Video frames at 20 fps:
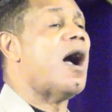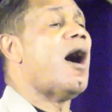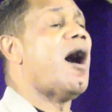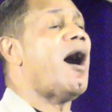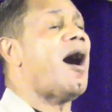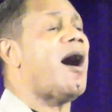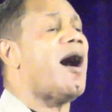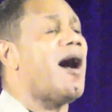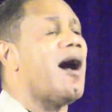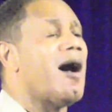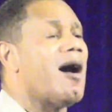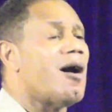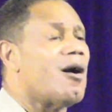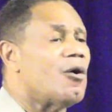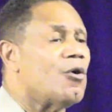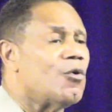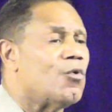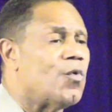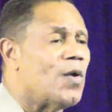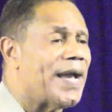
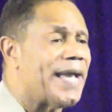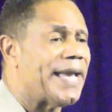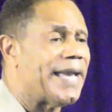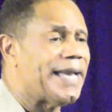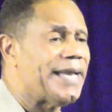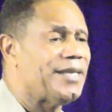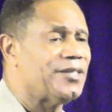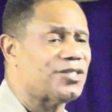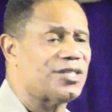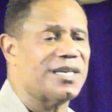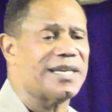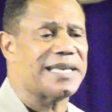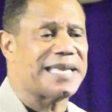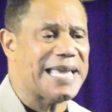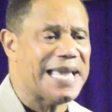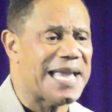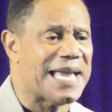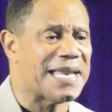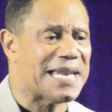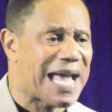always.
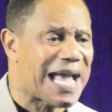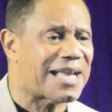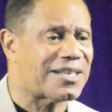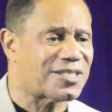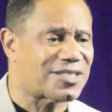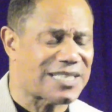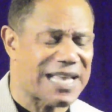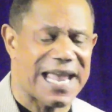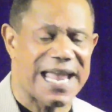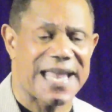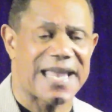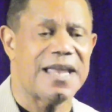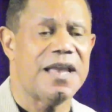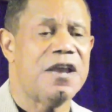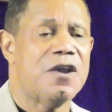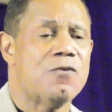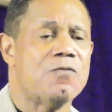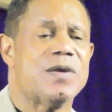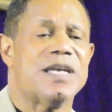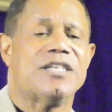Again, I say,
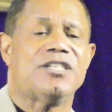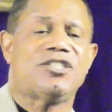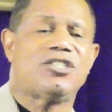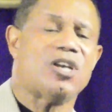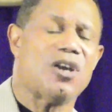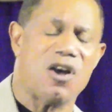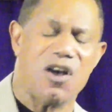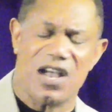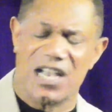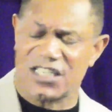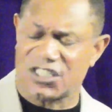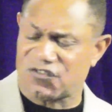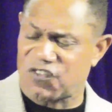rejoice.